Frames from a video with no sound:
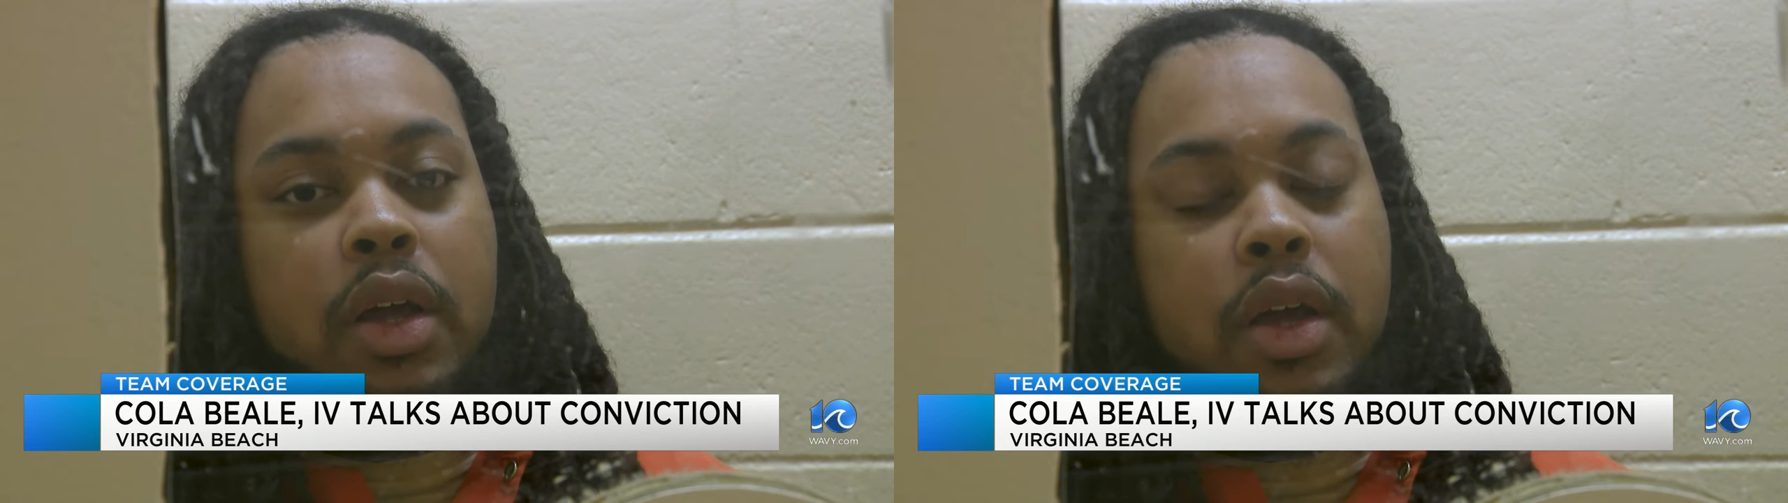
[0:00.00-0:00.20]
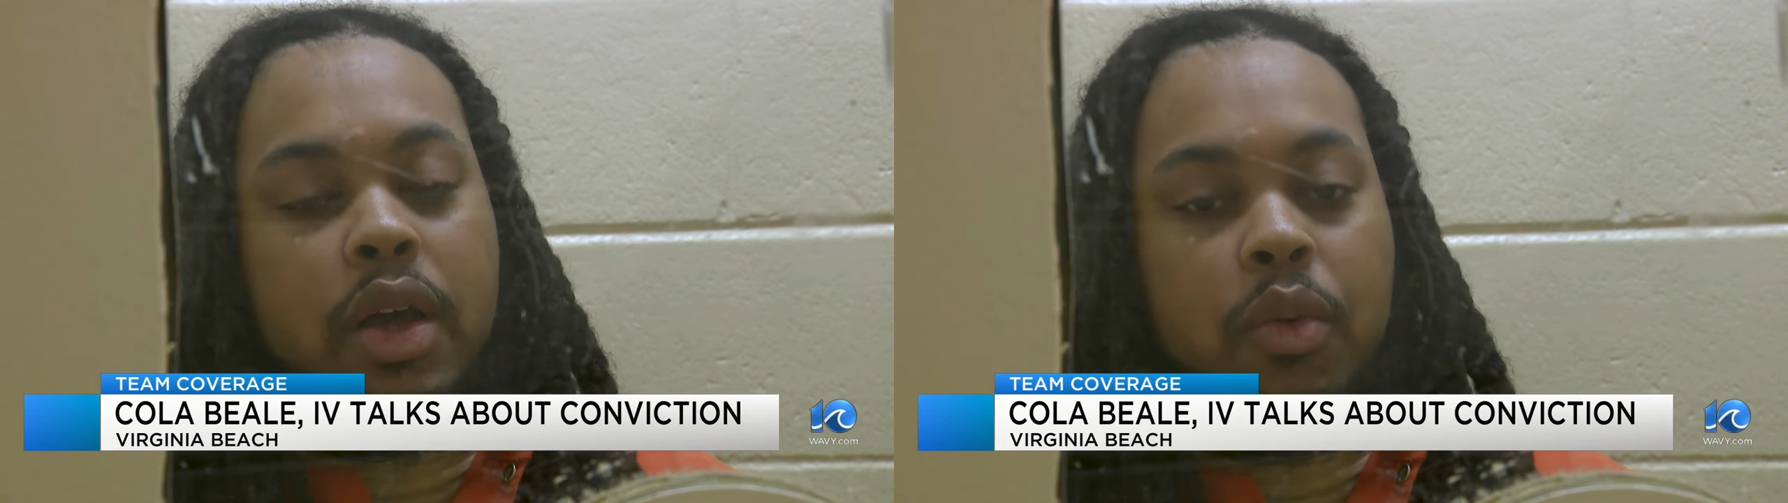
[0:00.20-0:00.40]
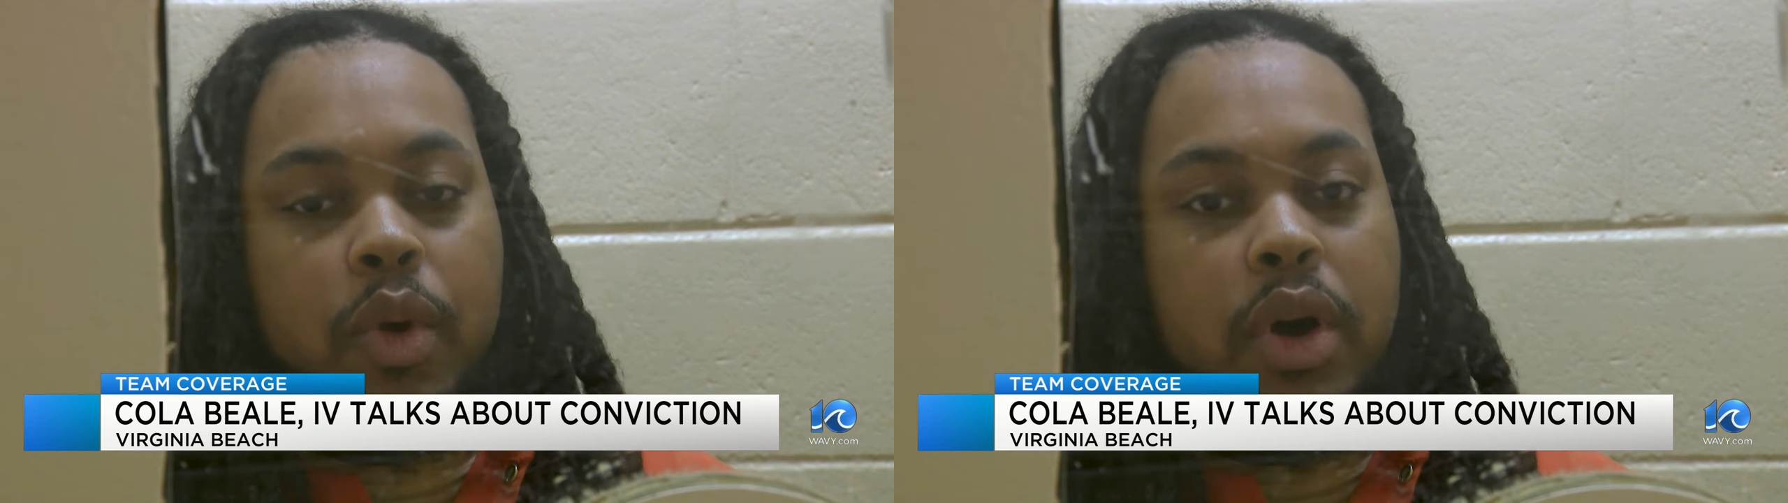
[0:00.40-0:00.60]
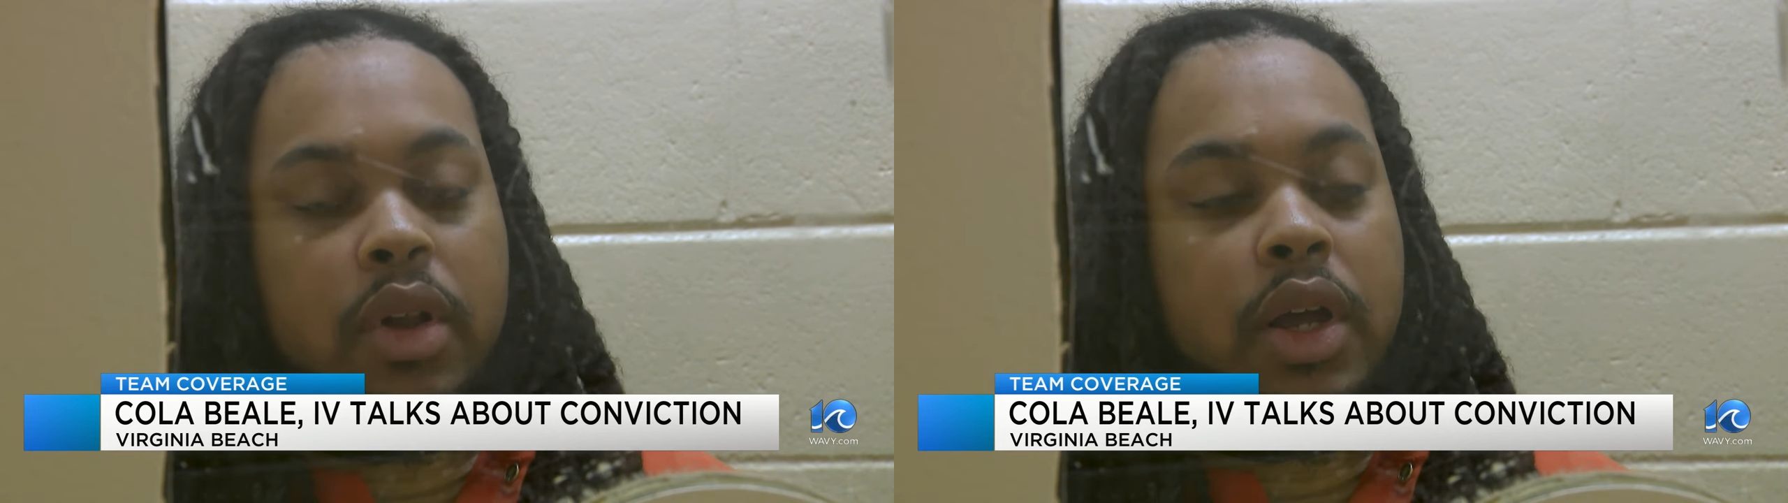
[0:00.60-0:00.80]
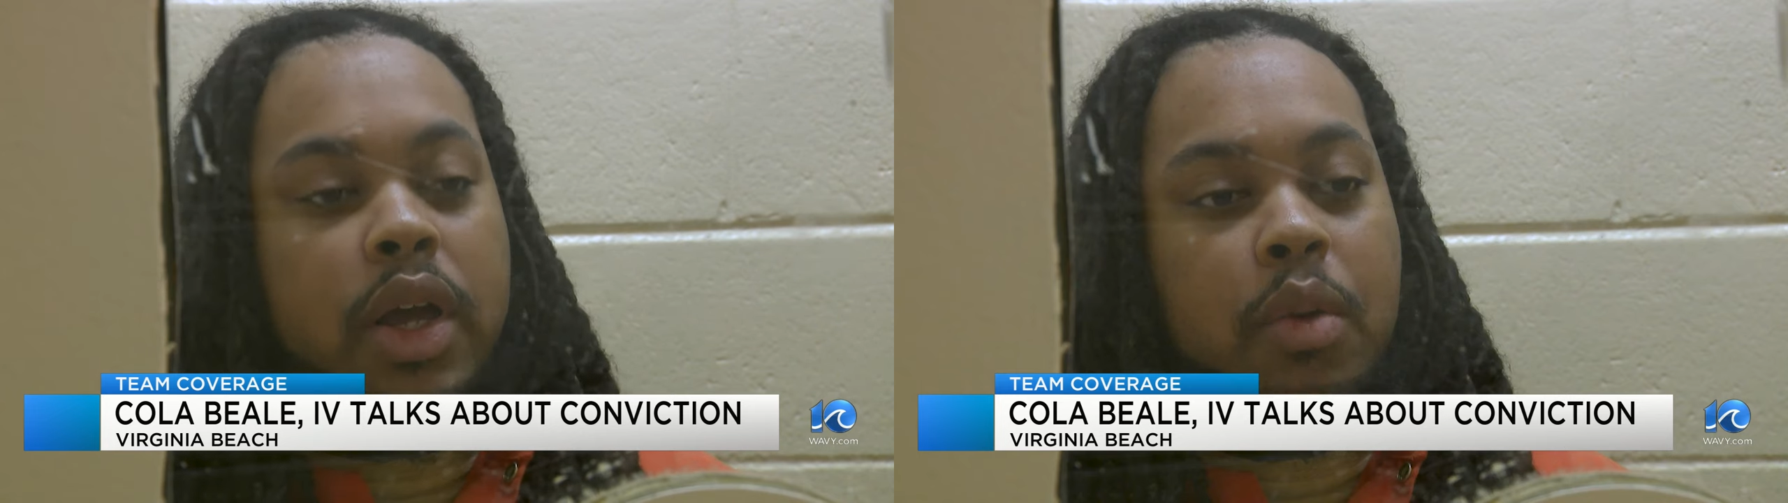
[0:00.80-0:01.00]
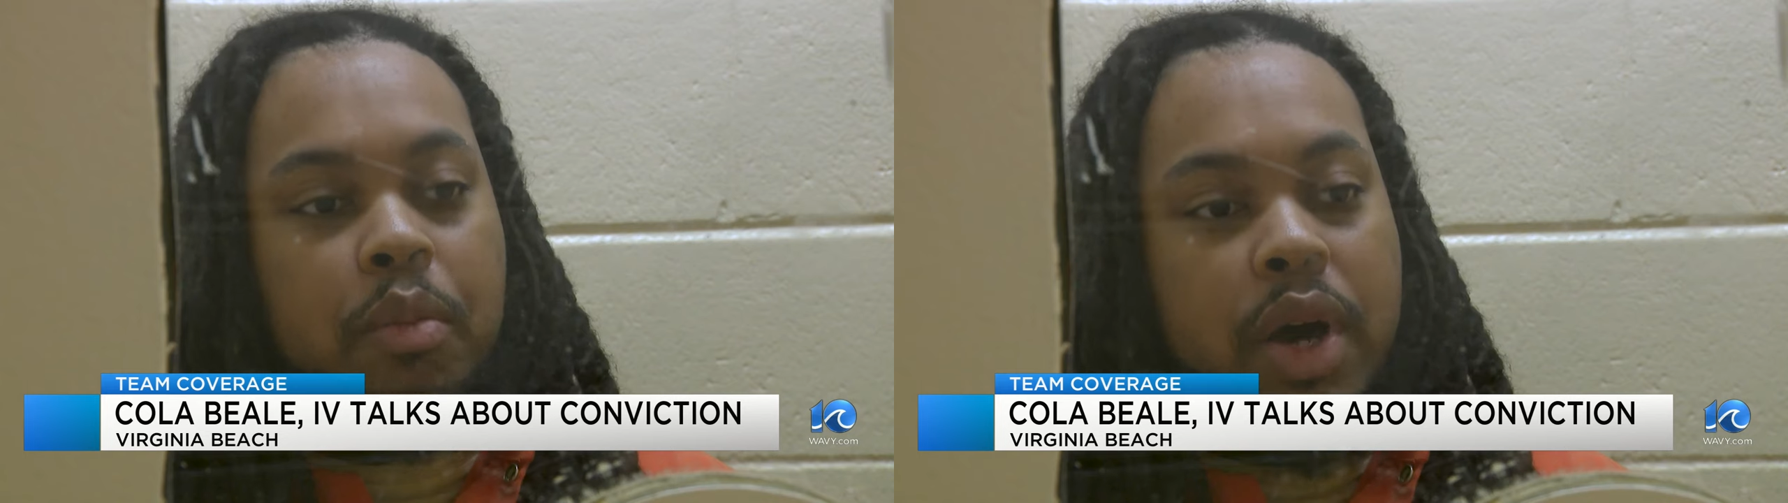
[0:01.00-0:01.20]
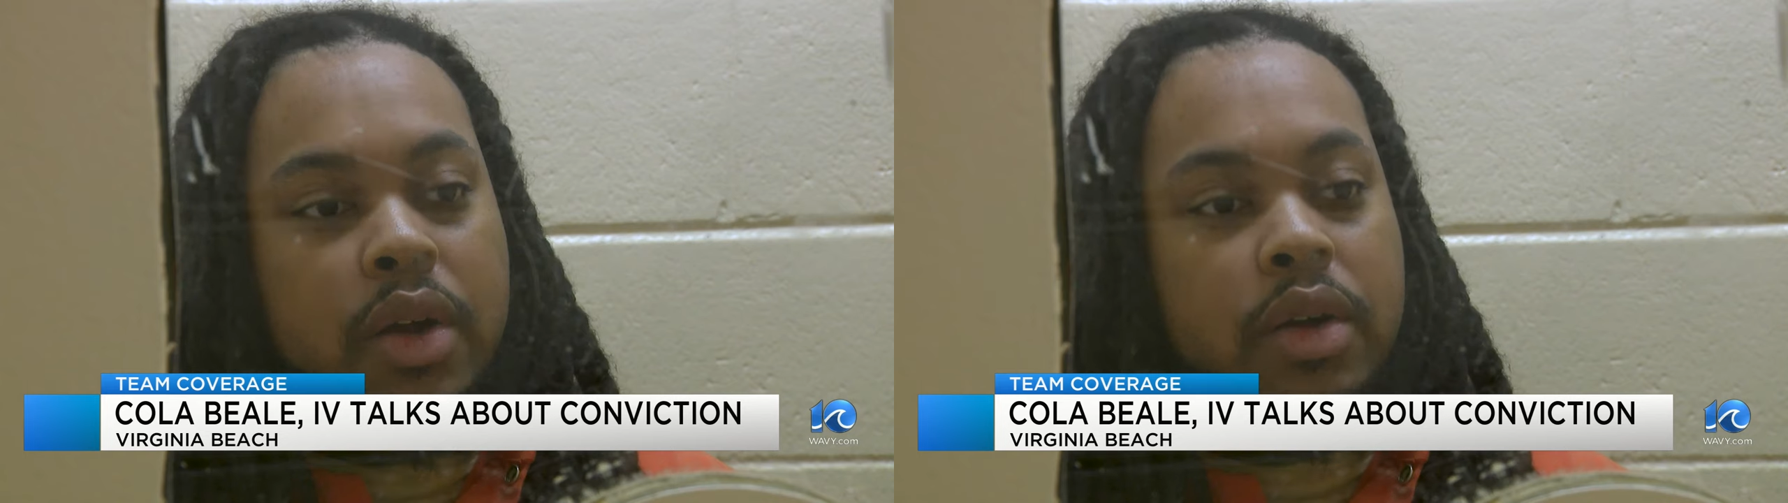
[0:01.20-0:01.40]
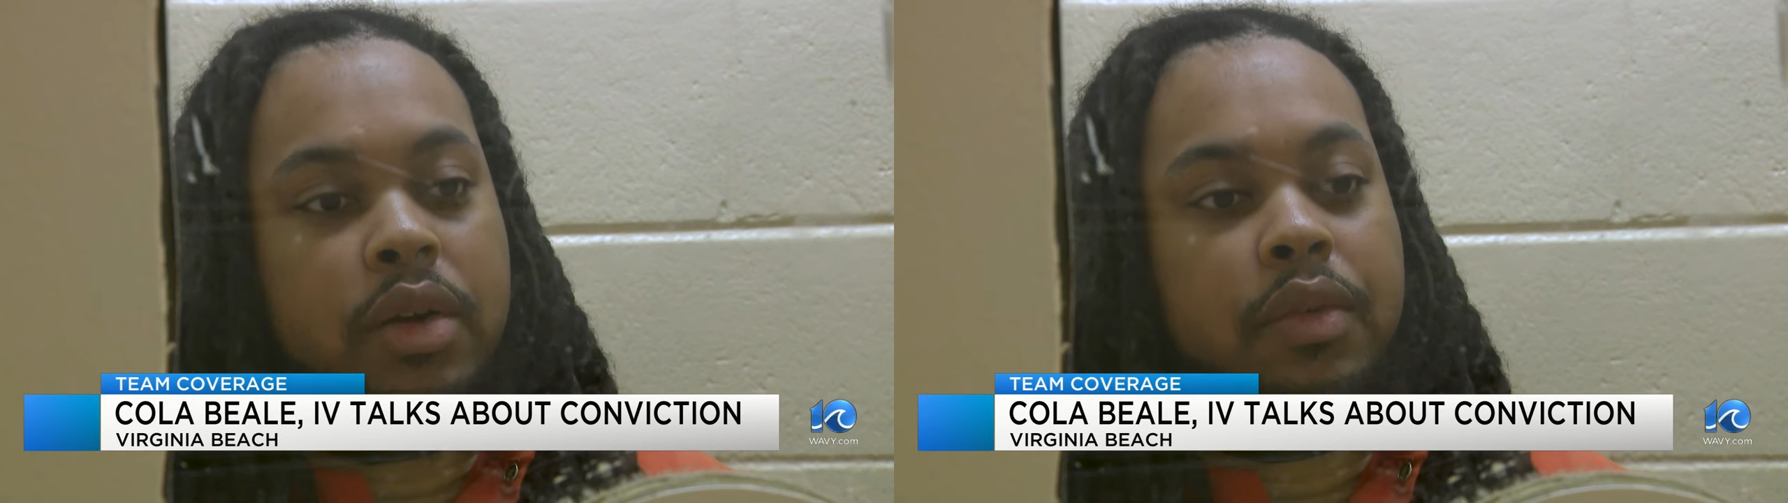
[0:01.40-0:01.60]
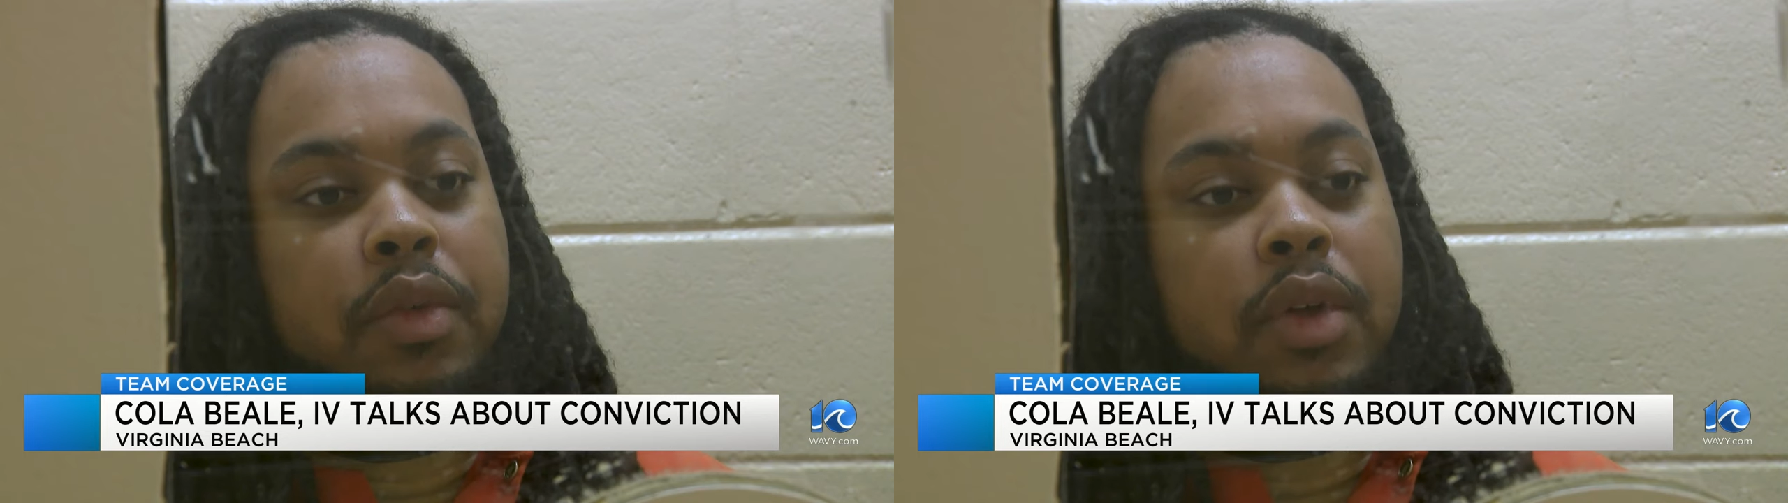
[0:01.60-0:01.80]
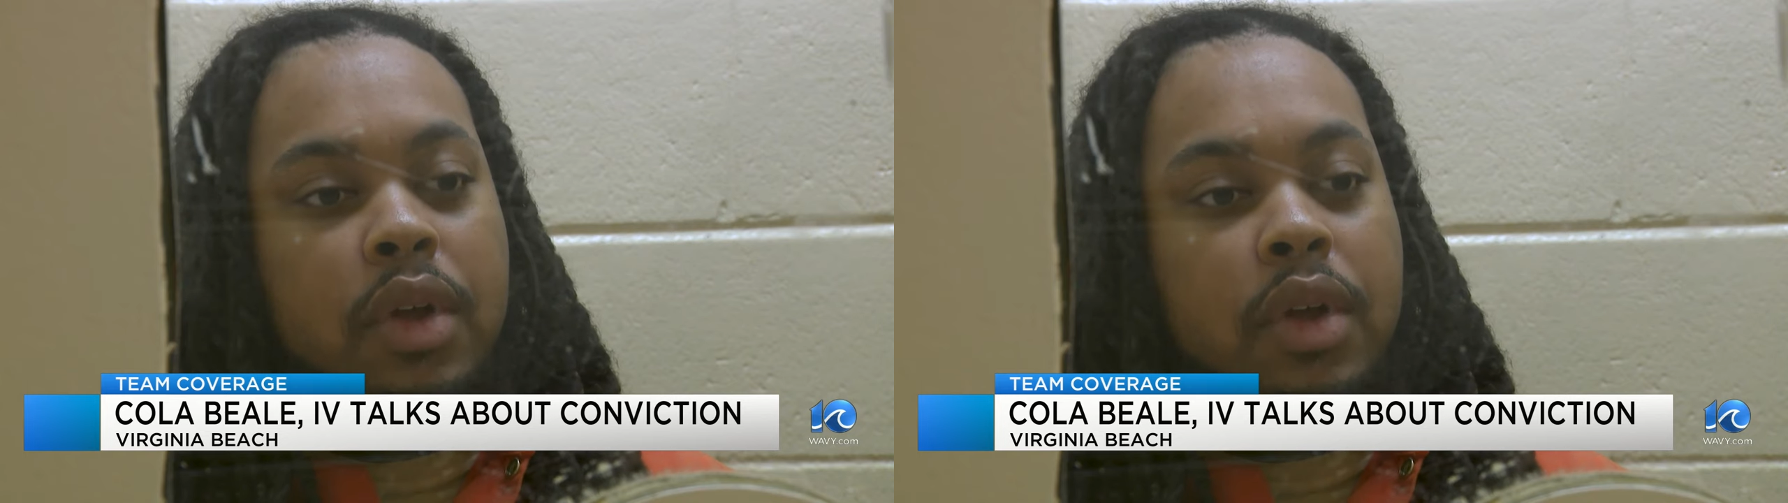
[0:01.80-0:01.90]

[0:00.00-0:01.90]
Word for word: get well and get better